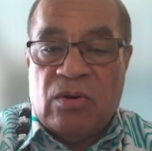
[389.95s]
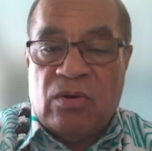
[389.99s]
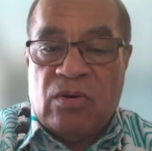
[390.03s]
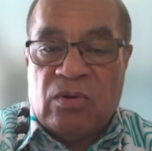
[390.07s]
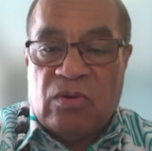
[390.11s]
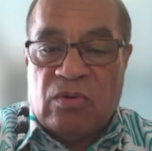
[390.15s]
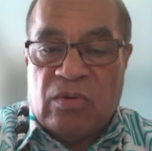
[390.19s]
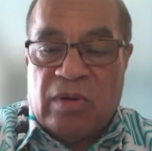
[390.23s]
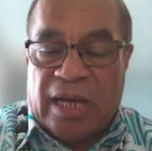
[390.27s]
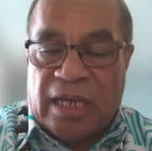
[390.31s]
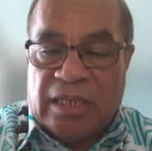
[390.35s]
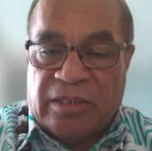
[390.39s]

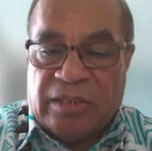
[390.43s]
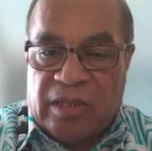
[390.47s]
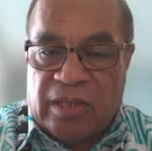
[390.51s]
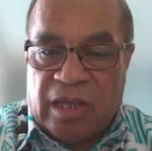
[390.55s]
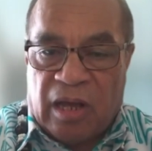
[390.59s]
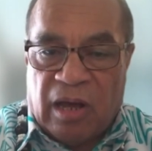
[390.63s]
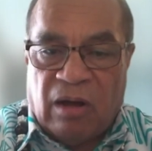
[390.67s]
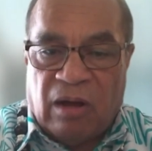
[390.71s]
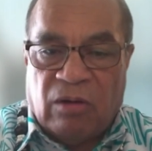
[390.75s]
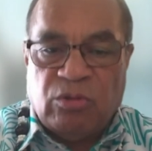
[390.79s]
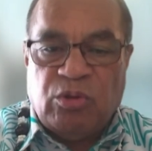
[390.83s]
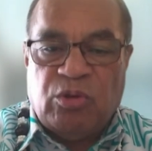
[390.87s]
who has the
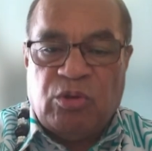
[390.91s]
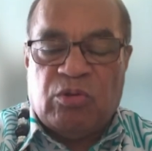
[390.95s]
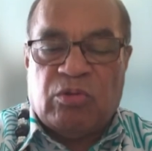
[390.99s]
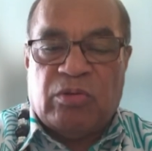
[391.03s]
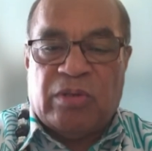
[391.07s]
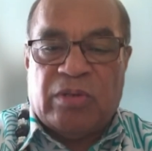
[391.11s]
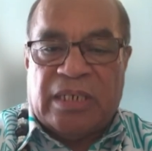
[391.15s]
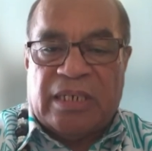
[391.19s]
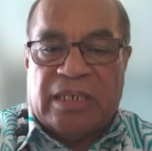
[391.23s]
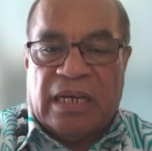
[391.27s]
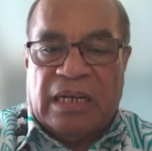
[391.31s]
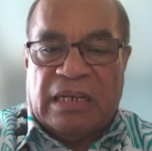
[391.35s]
cultural
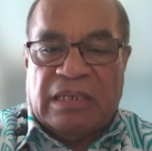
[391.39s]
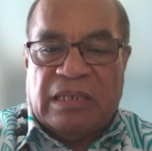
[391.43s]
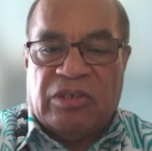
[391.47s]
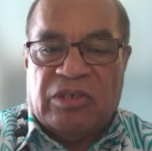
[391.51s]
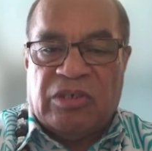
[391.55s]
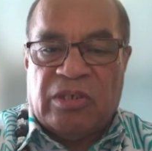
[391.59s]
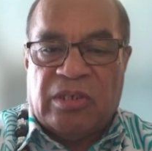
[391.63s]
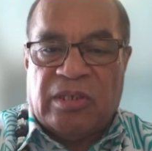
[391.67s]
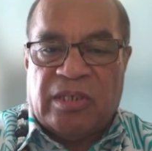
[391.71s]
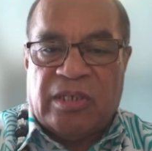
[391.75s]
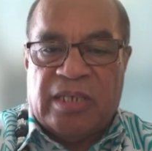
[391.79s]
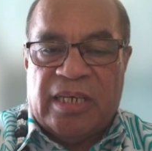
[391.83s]

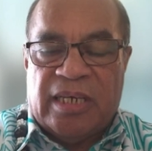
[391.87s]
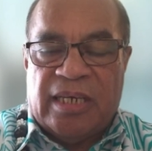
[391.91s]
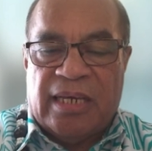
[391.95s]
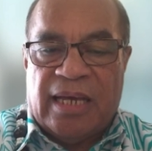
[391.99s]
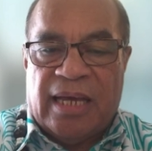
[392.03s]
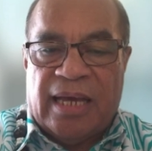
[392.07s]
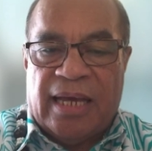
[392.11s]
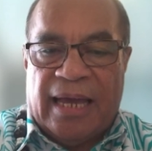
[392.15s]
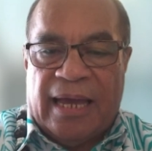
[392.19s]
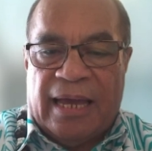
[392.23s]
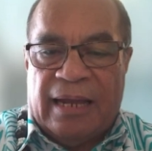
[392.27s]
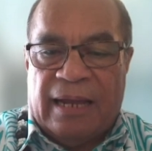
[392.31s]
intelligence
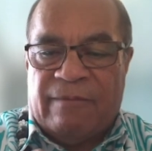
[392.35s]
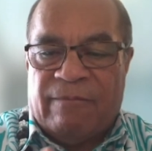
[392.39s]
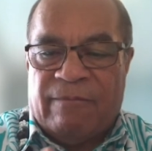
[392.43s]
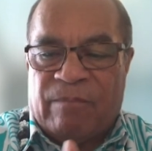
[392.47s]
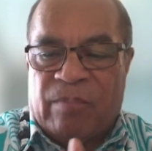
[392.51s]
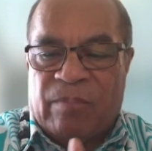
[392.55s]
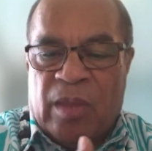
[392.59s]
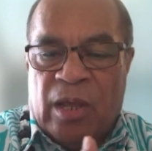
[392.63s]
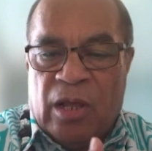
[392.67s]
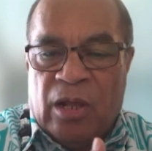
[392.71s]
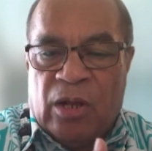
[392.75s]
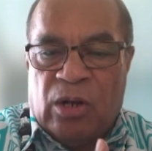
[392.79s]
here
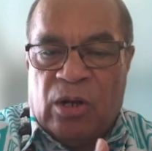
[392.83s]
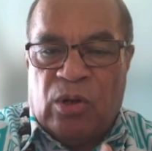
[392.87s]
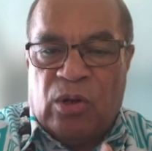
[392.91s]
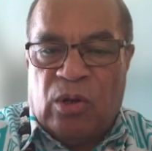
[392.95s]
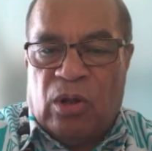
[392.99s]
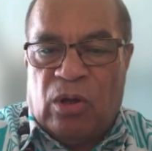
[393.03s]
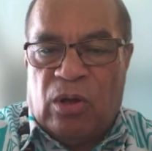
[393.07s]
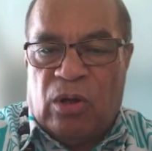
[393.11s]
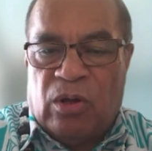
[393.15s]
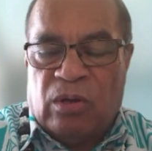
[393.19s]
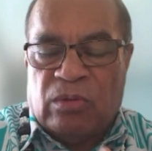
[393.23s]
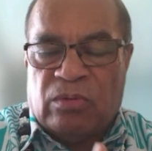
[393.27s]
and
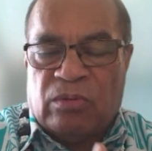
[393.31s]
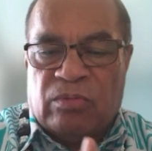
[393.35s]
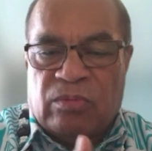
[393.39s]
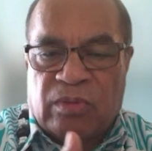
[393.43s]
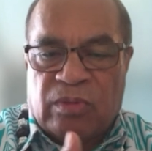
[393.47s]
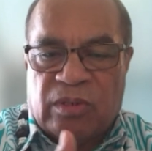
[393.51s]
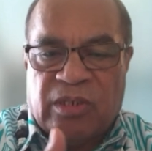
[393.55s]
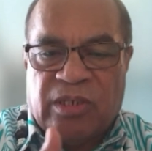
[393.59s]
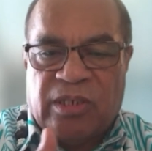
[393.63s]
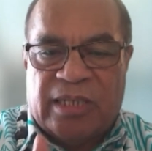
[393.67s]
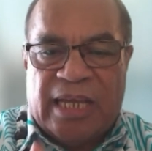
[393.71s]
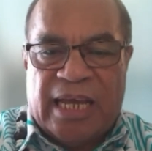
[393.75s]
long
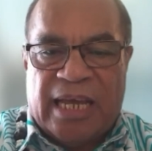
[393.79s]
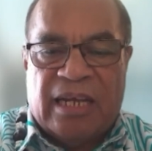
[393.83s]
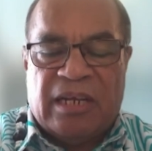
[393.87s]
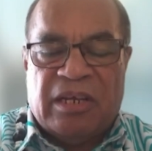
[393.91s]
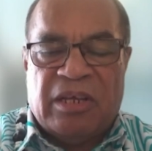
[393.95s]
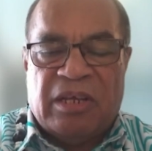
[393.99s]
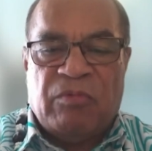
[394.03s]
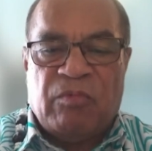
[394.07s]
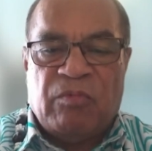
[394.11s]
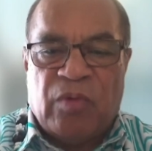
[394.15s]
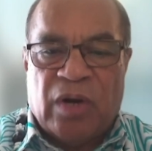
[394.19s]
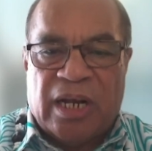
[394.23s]

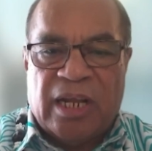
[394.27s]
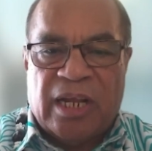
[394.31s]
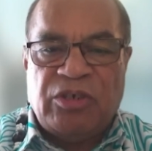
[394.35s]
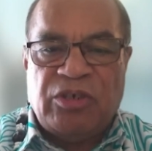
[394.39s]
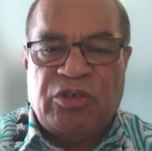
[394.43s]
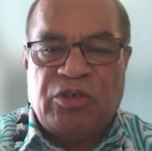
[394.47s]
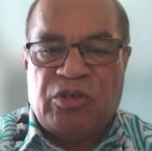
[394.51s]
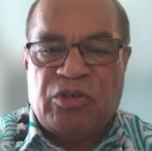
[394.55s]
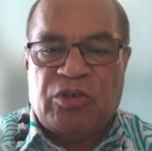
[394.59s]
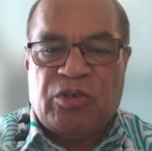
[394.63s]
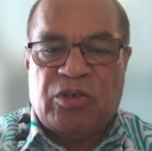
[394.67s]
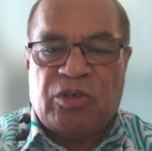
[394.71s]
standing
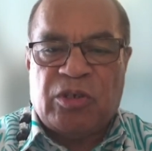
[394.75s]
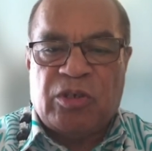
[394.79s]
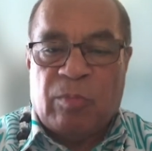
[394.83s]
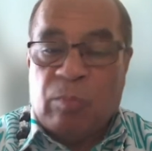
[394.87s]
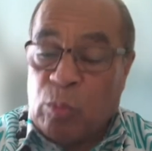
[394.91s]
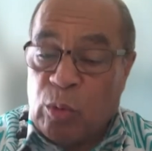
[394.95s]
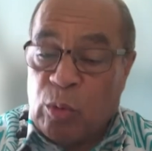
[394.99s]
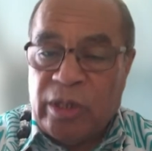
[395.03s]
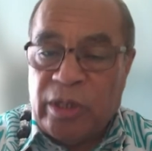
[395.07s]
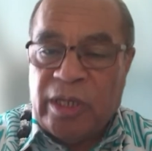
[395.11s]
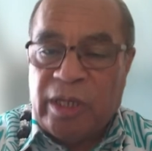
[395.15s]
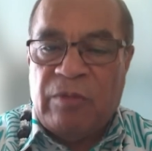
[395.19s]
relationship,
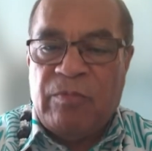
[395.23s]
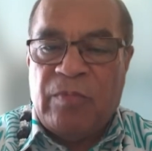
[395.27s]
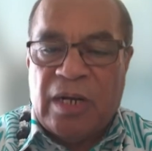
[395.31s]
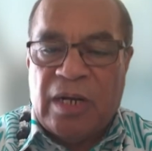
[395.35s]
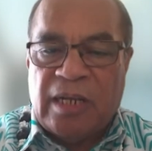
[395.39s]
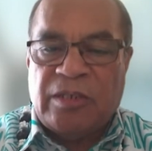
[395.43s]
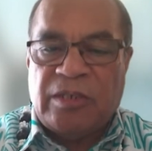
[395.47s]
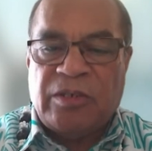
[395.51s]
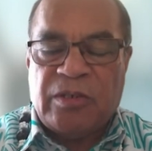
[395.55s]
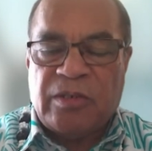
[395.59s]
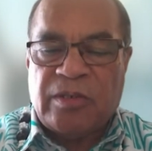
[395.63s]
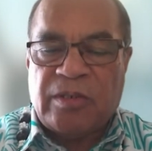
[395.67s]
working
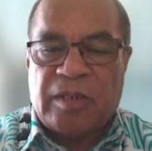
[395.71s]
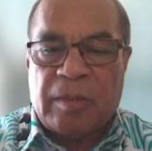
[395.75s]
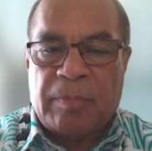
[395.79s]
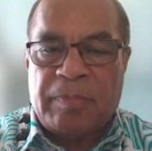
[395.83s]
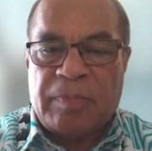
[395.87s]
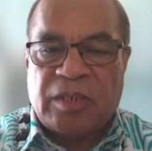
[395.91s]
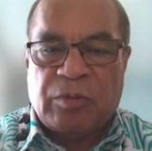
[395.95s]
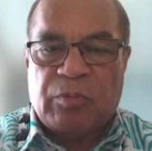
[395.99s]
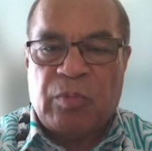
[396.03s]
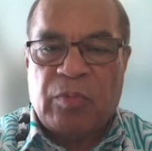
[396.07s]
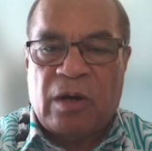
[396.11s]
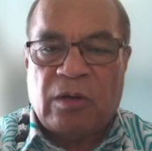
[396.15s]
relationship
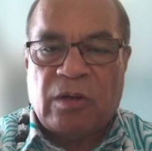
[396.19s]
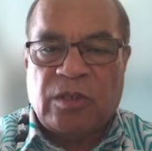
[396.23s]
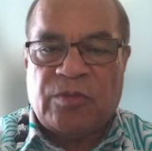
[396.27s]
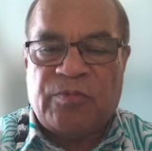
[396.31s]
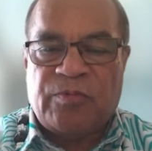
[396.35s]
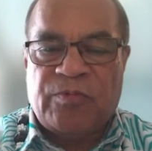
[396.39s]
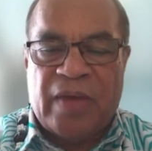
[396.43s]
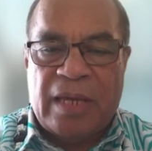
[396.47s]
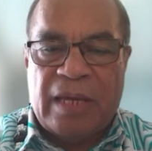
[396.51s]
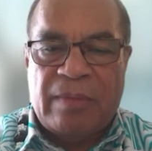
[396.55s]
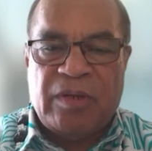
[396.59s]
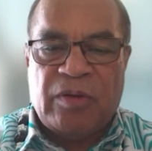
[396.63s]
as well as
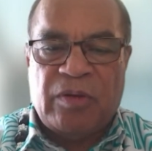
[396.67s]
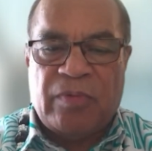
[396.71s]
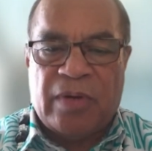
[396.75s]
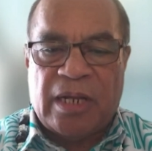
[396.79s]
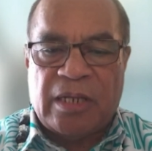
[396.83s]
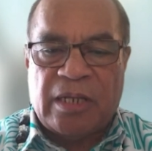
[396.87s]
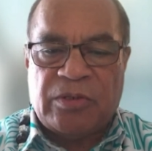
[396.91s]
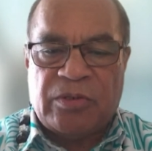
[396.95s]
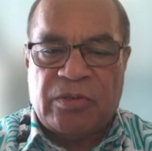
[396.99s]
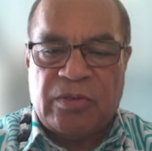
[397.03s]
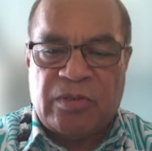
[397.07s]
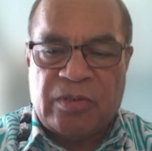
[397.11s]
family
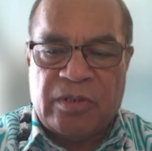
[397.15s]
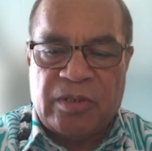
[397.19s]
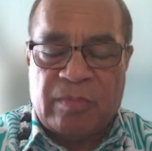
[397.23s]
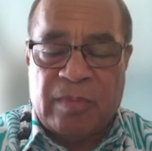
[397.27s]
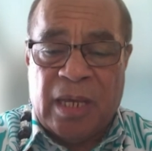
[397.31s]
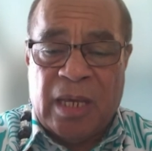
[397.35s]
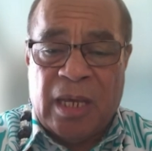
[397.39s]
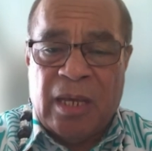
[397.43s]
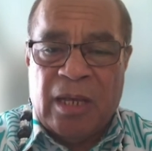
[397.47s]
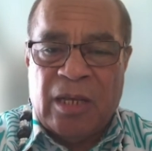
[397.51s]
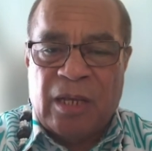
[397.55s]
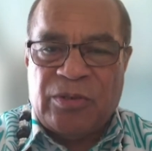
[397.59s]
relationship,
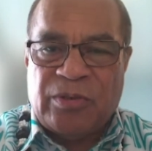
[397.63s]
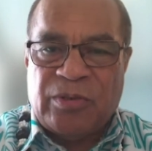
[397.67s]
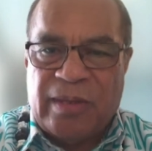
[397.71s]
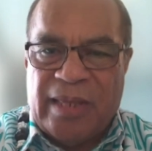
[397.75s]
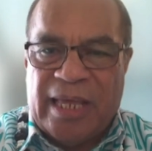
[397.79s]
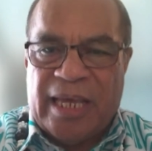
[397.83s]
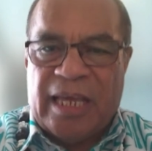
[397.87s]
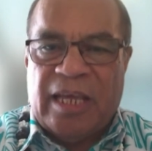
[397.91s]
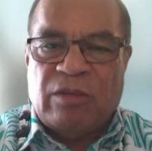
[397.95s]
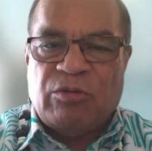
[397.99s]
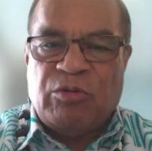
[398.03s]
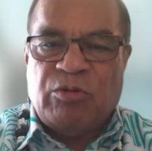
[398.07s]
so
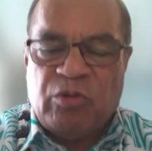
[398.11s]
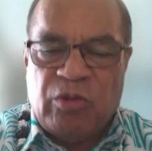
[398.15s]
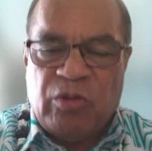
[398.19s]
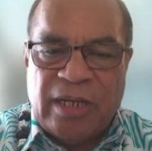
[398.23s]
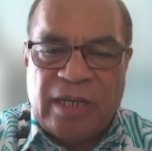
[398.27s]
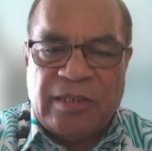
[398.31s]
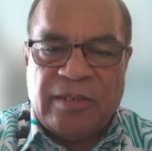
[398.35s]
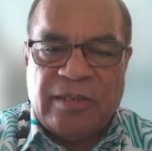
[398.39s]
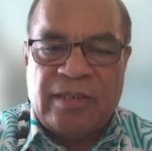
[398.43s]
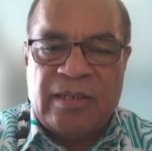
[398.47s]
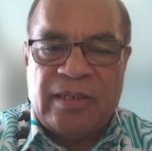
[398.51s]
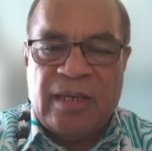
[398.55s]
they can
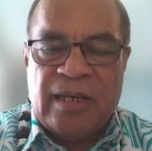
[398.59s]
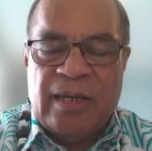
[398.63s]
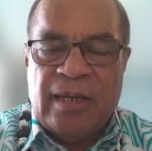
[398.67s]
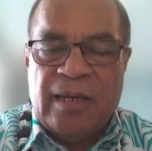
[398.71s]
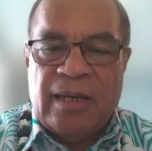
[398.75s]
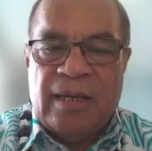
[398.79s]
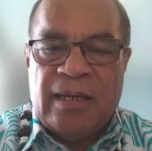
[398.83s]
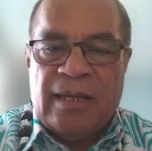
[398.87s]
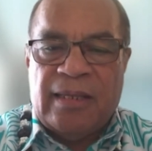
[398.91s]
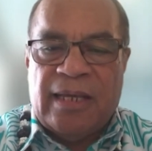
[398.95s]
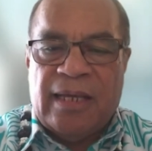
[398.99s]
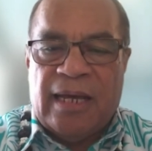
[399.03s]
trust okay.